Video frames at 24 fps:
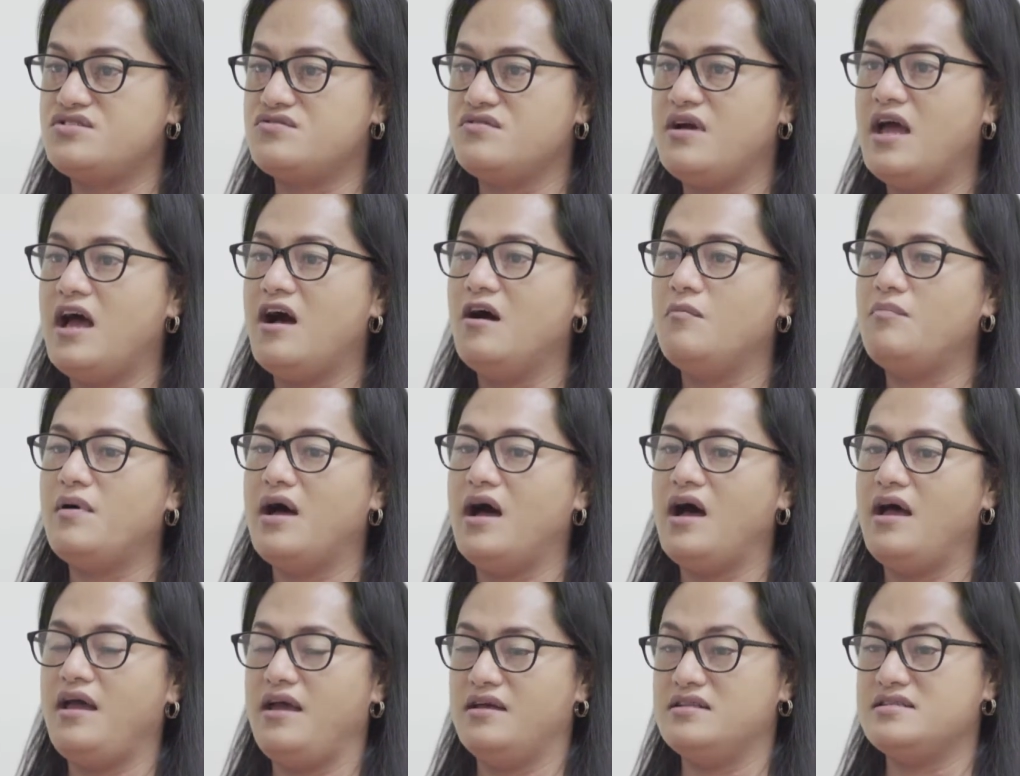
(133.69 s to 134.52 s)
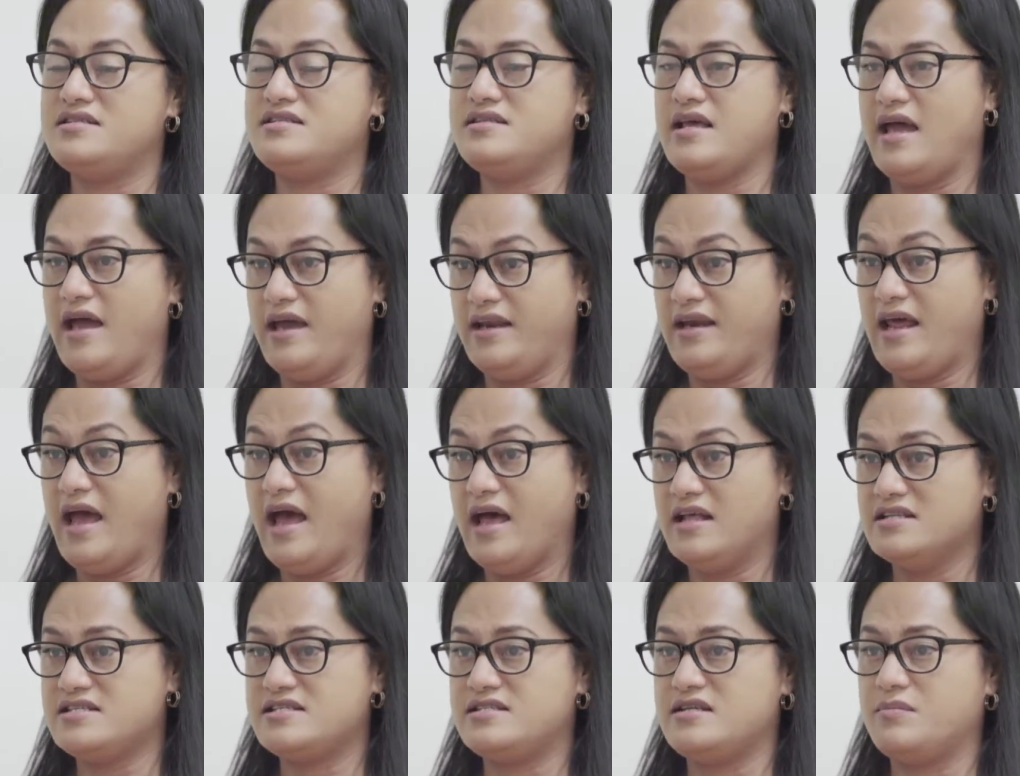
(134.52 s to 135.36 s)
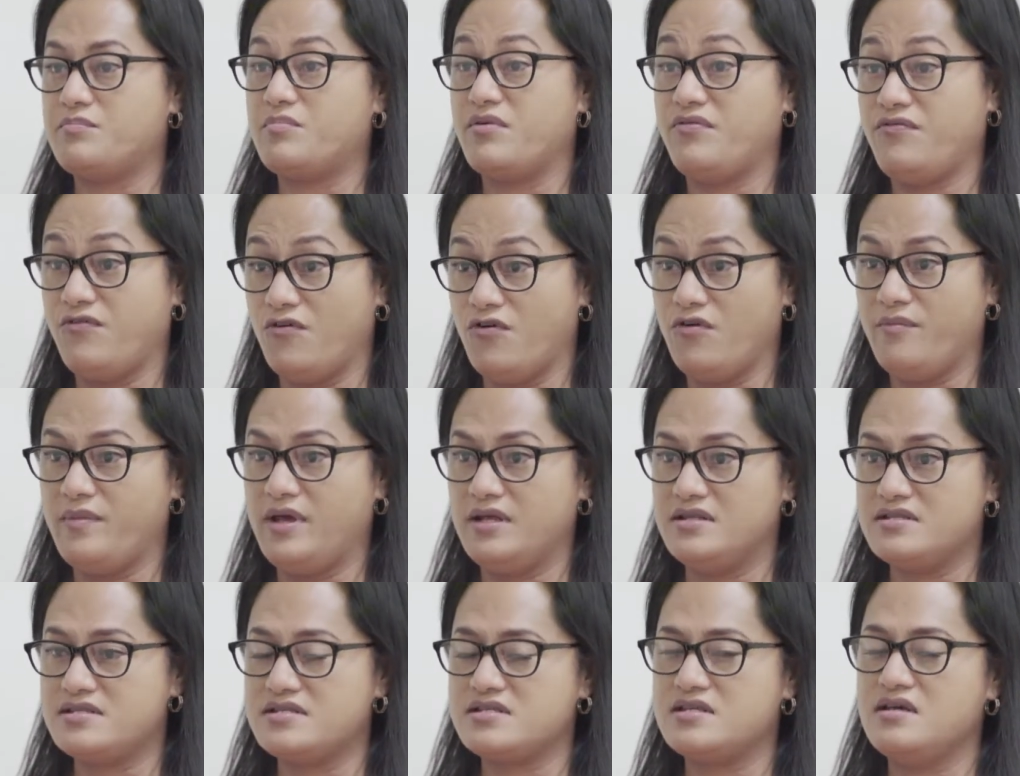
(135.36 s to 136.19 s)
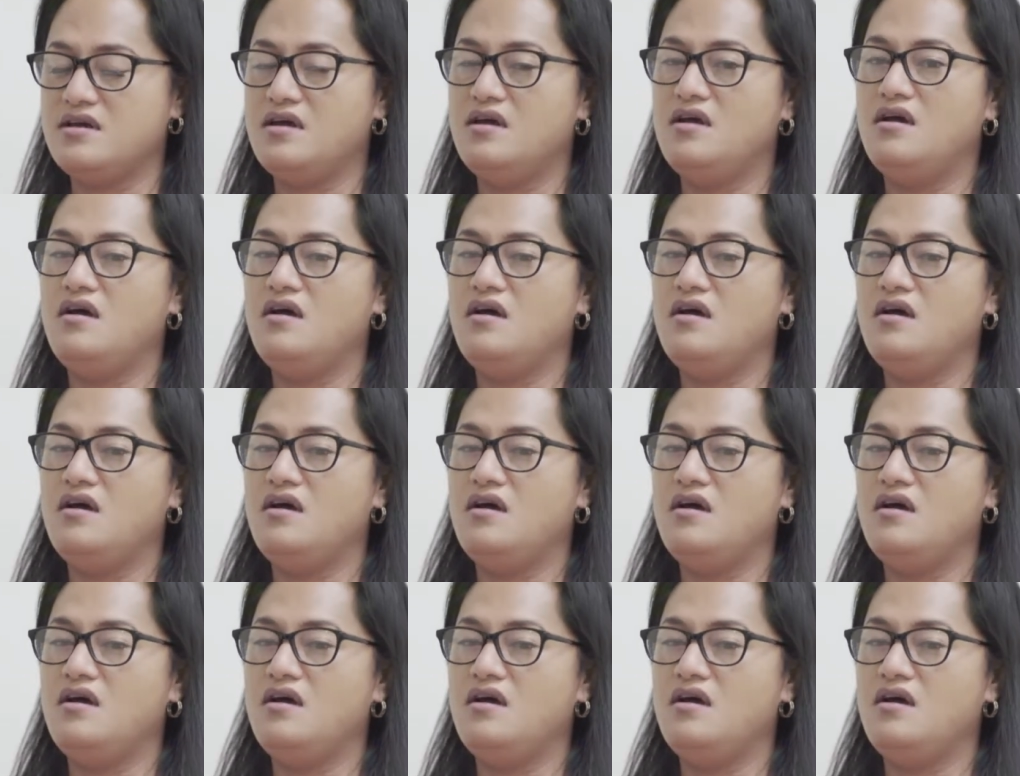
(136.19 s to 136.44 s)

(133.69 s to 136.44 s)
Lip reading: to help enhance the performance